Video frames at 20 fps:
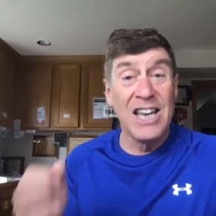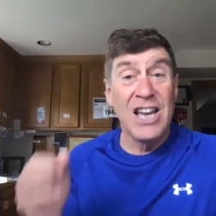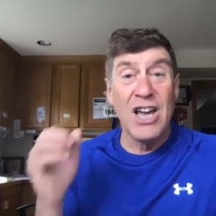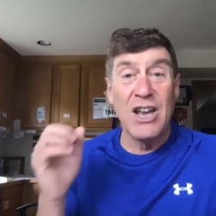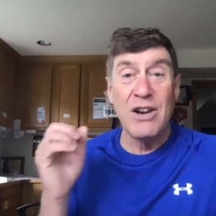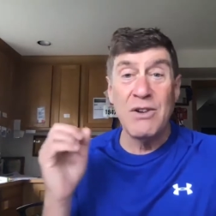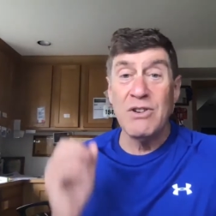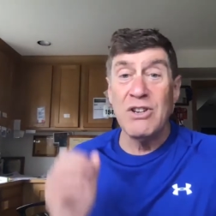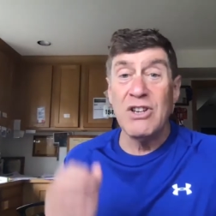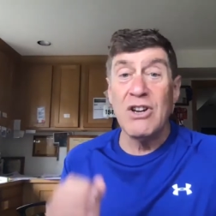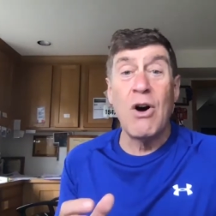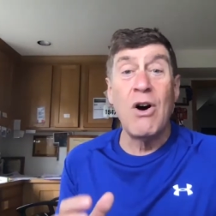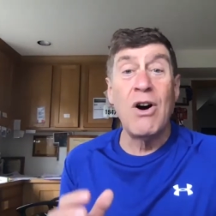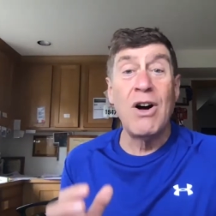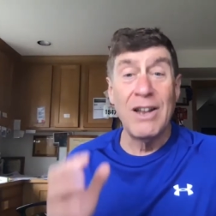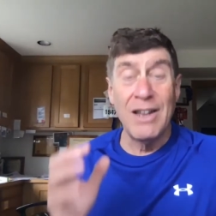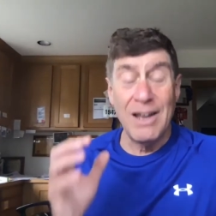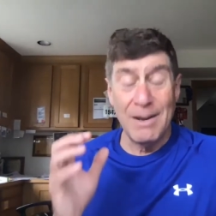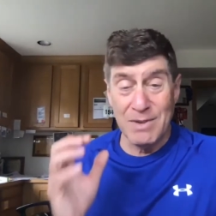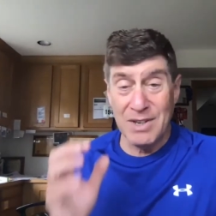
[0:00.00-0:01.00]
And
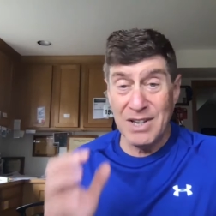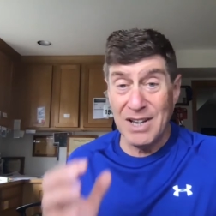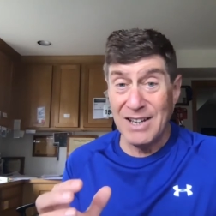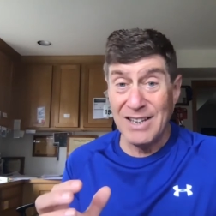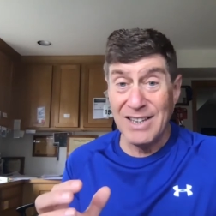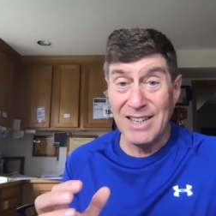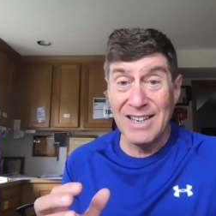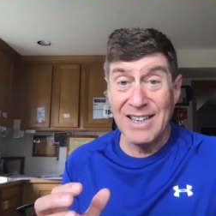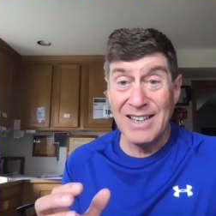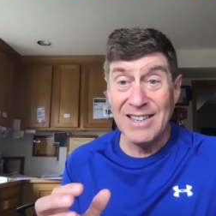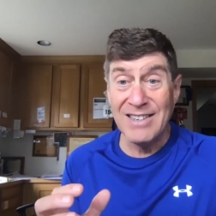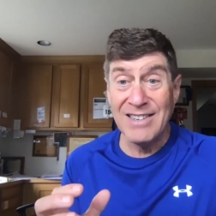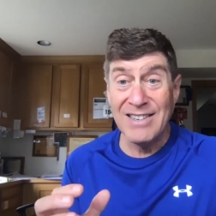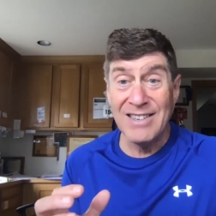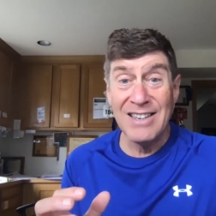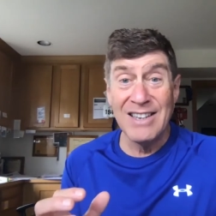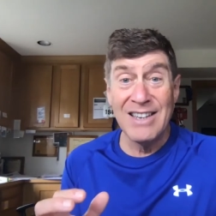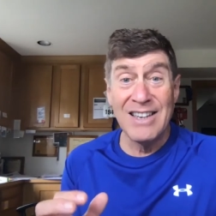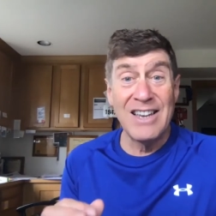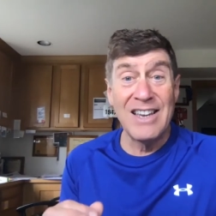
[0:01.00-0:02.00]
all I'm telling you is,
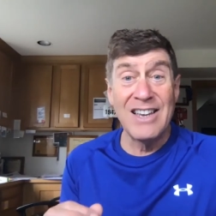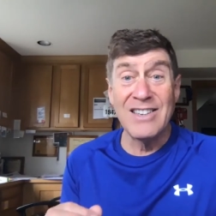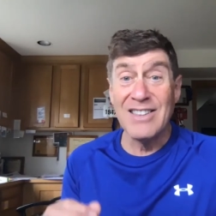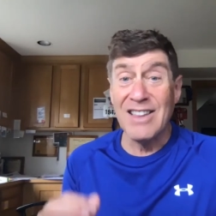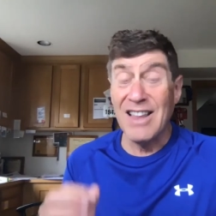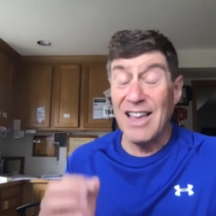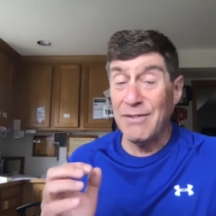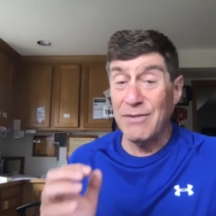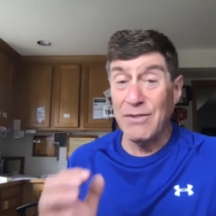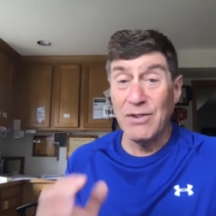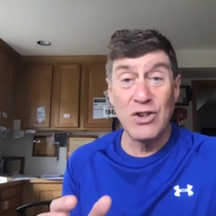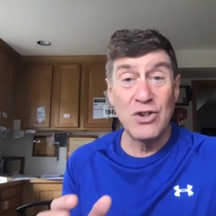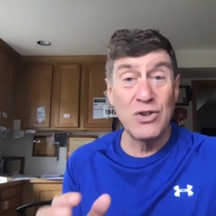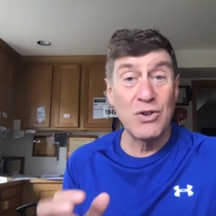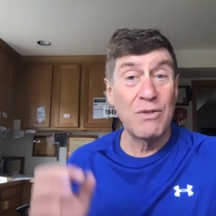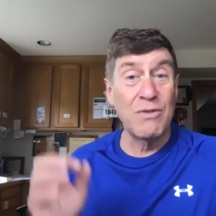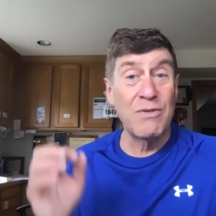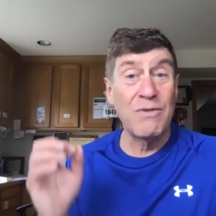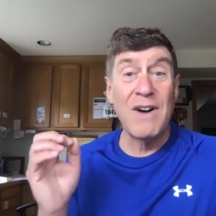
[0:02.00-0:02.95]
is life is short.